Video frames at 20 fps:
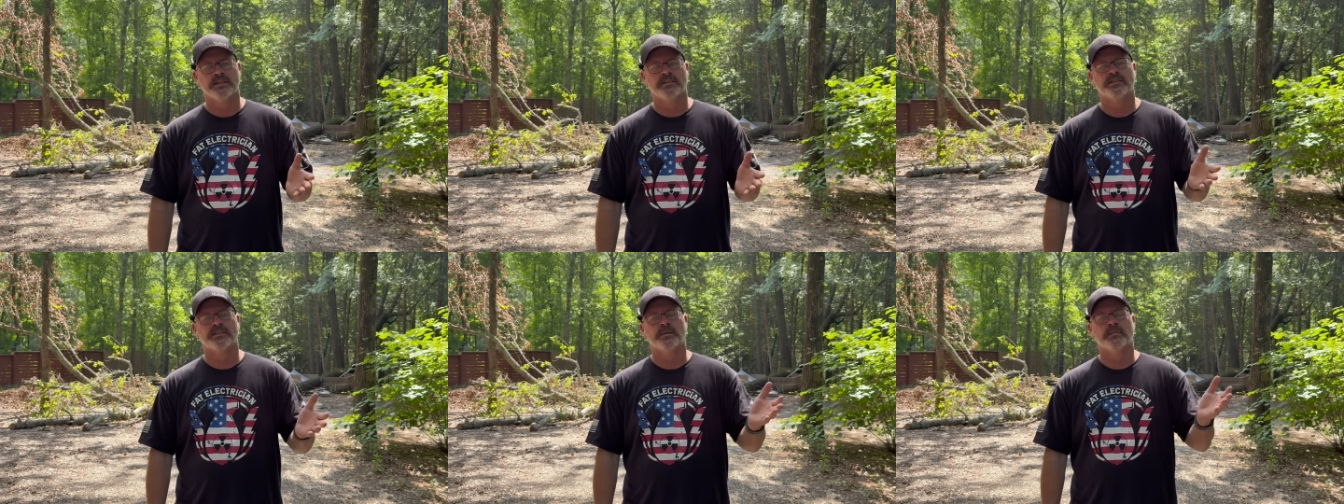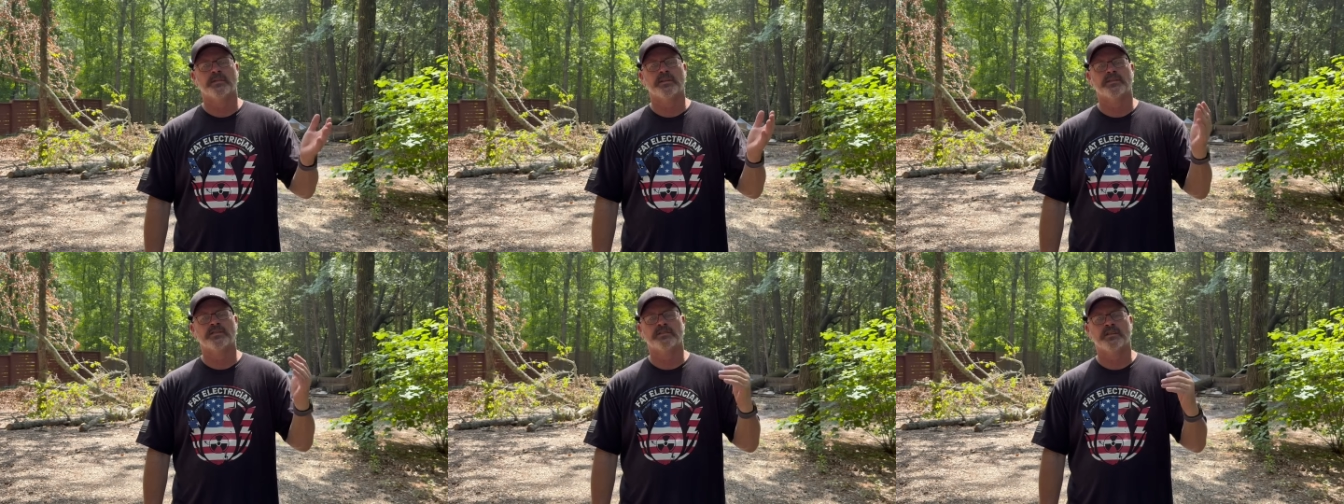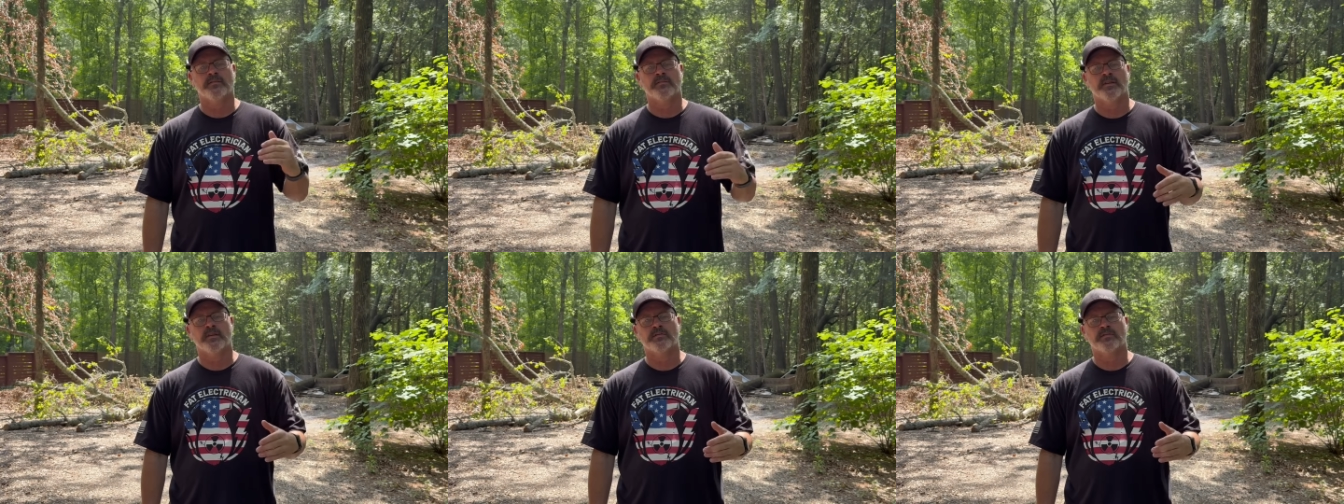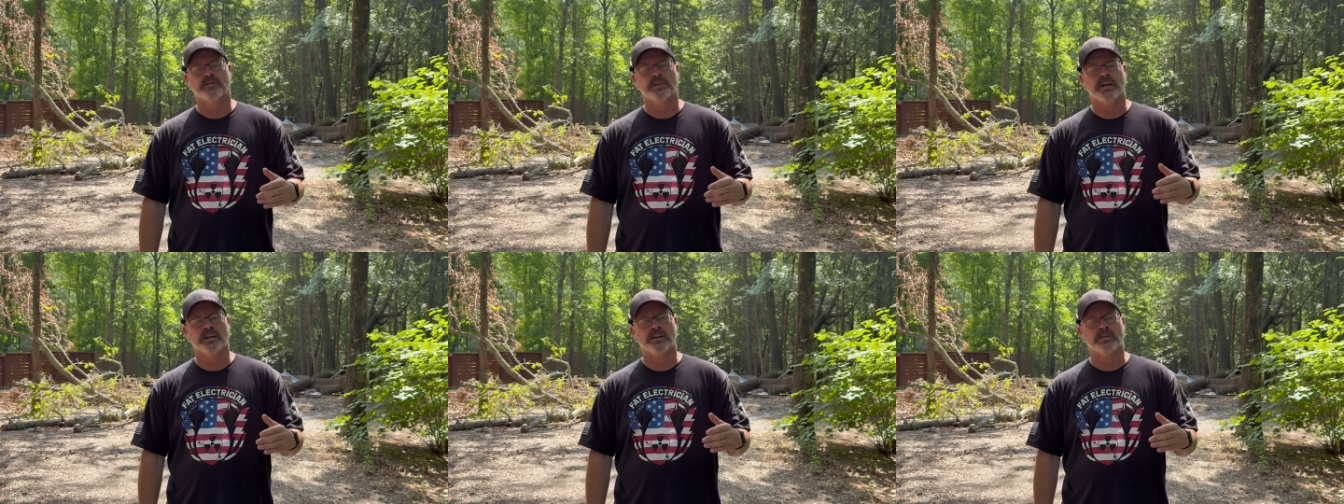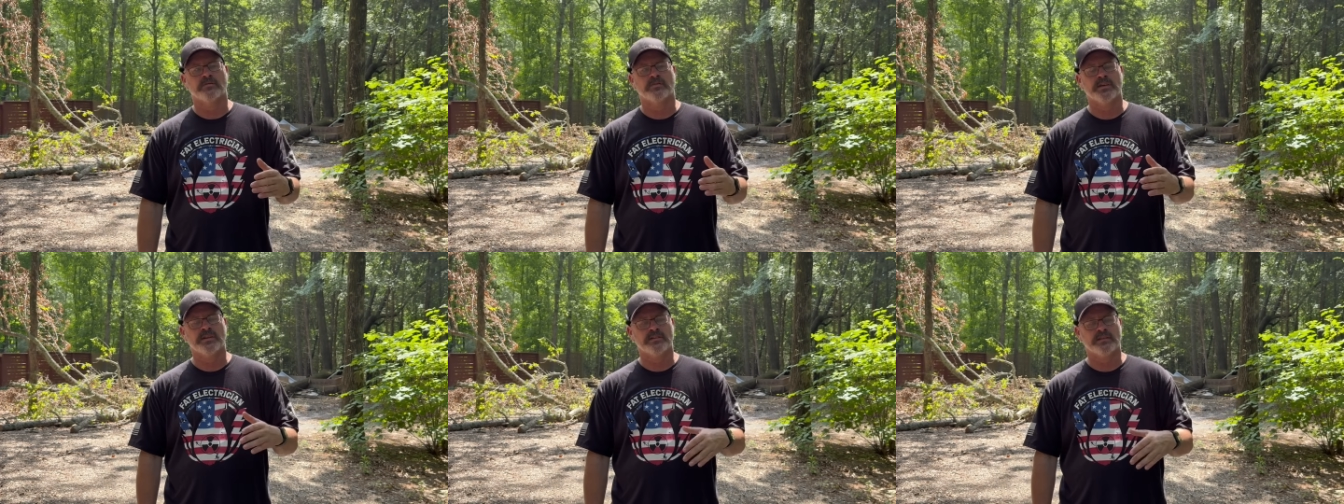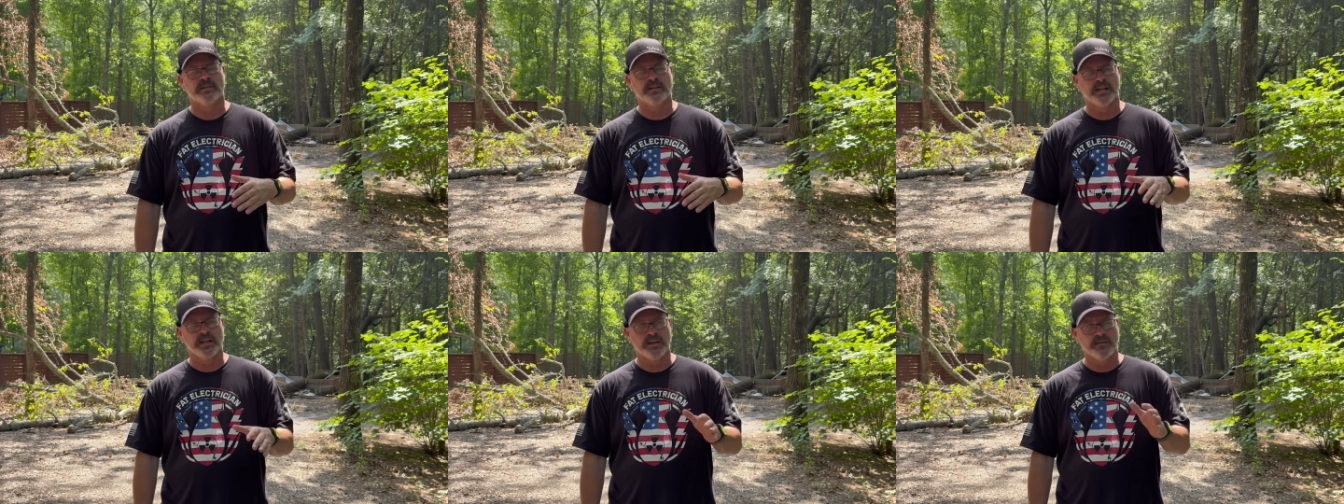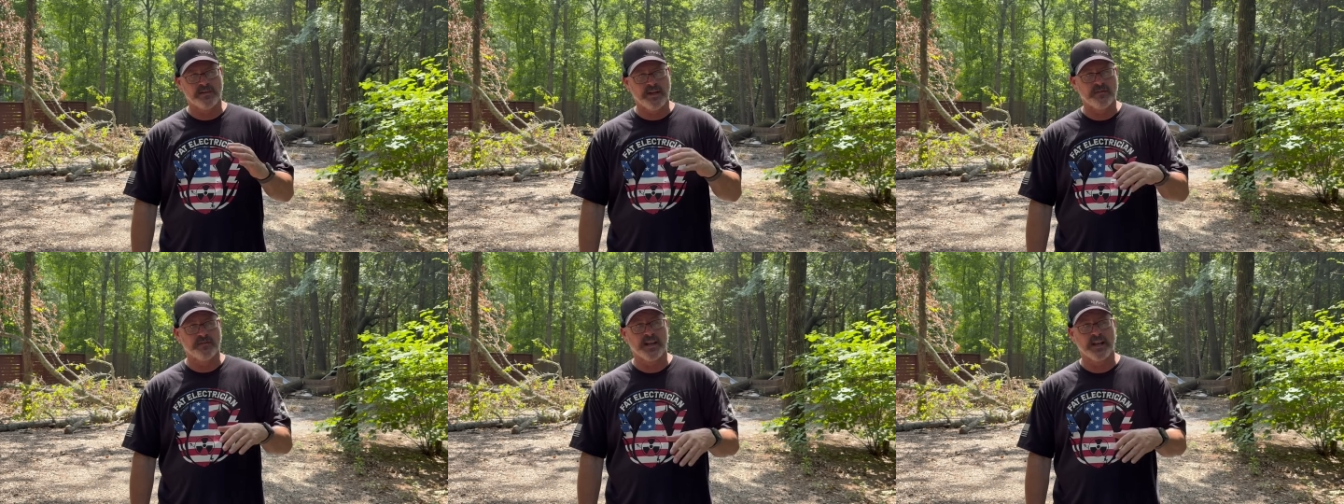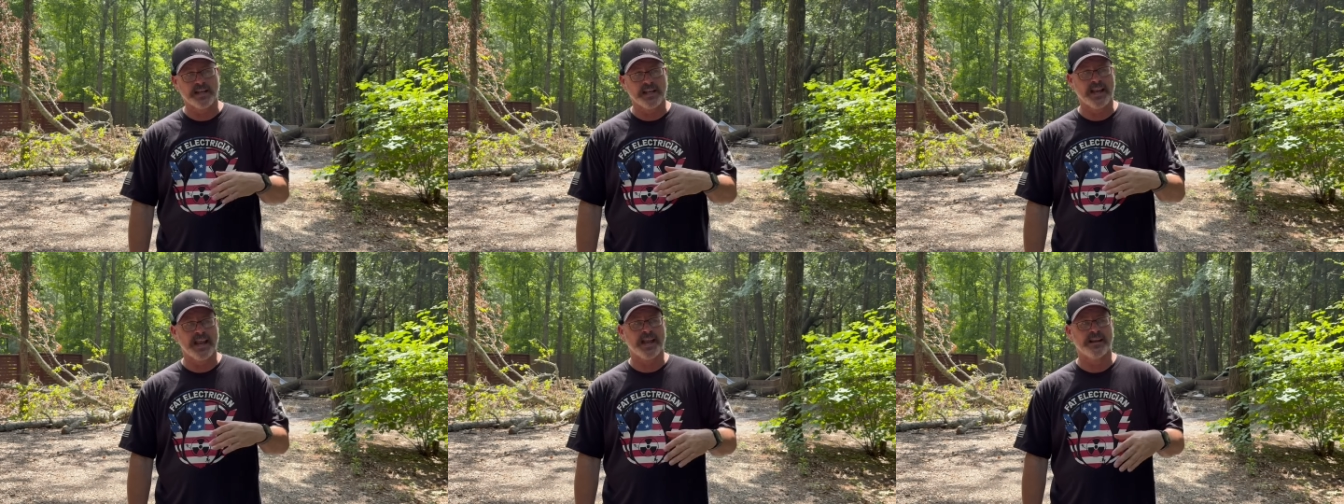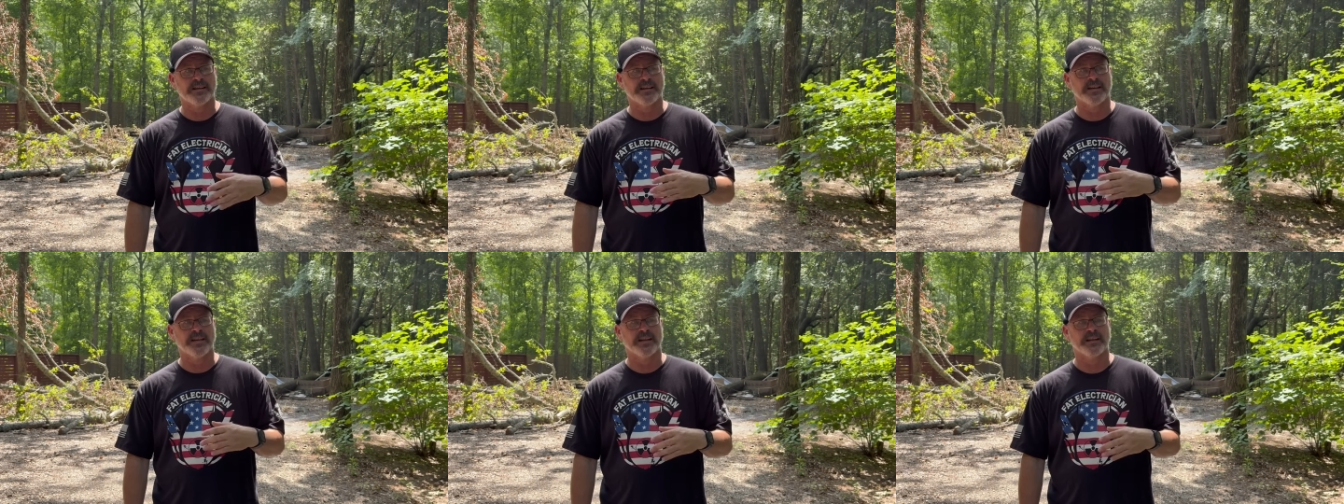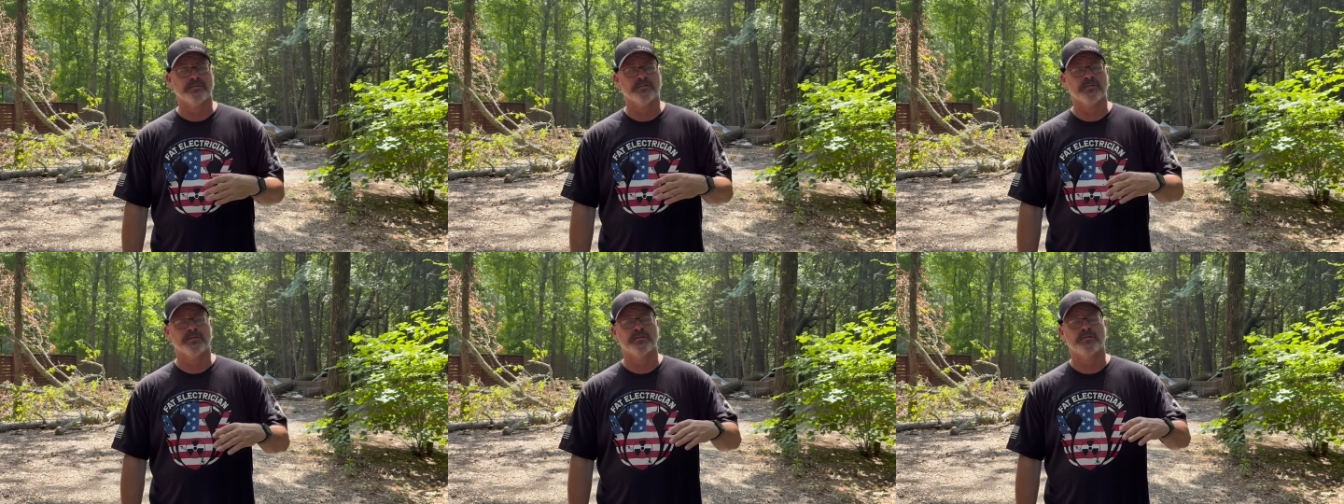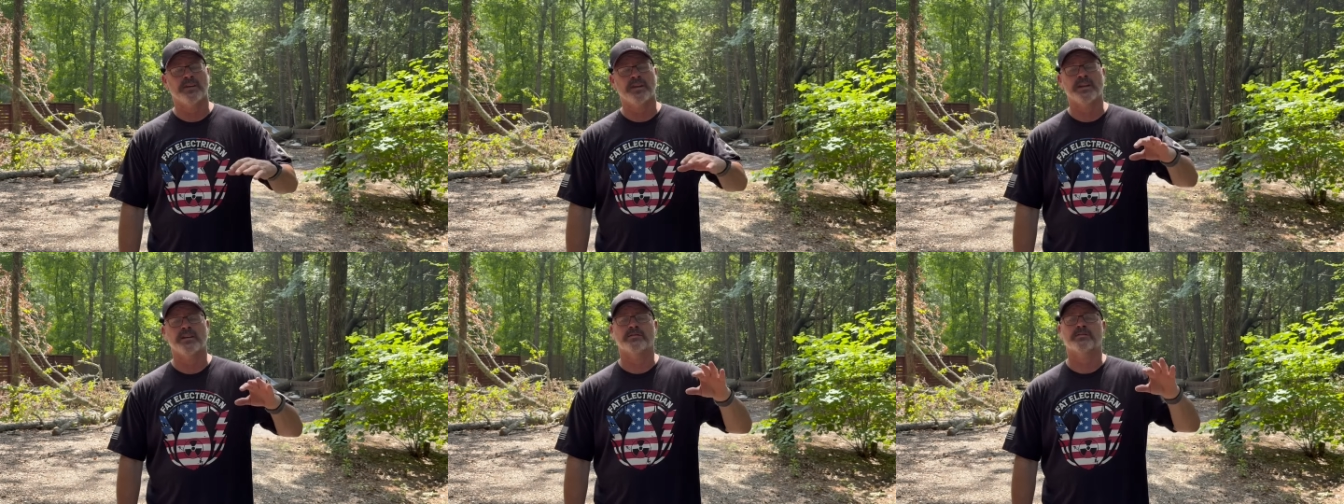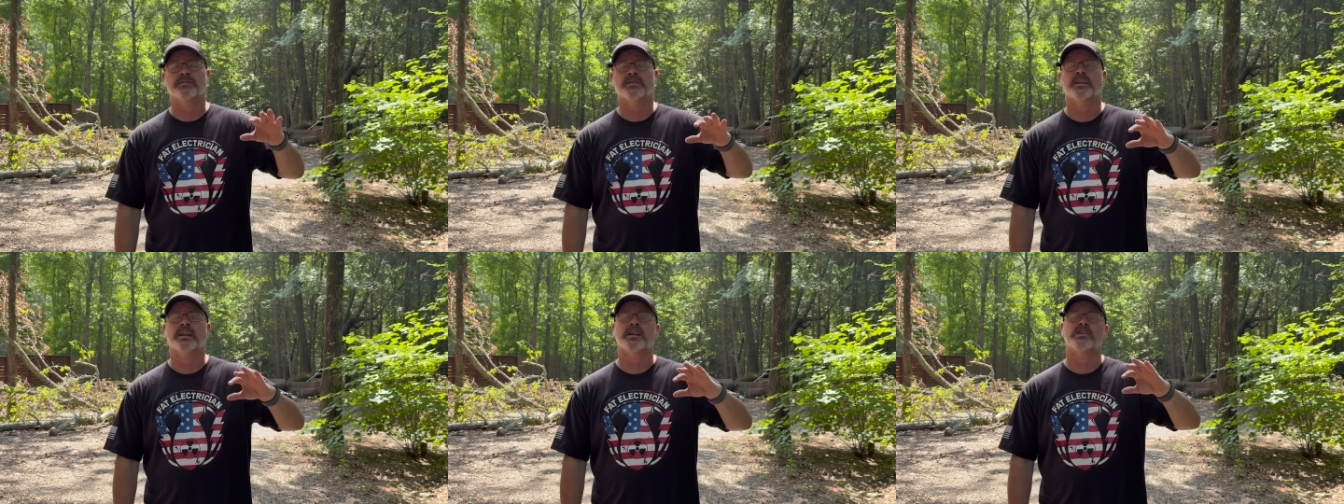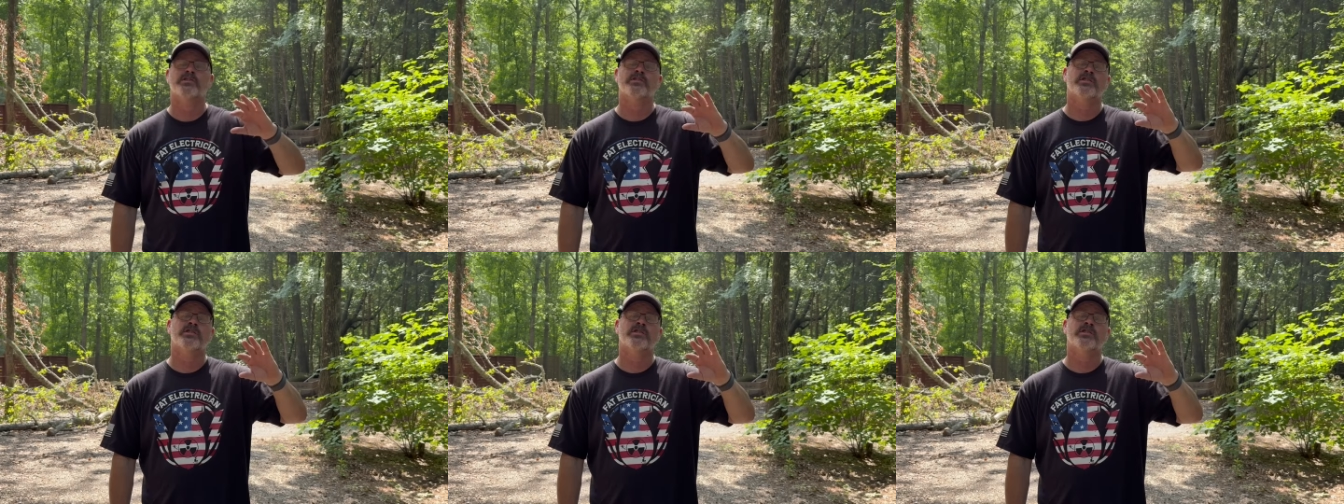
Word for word: Some of the stuff I've created recently, I've finally edited, were videos that I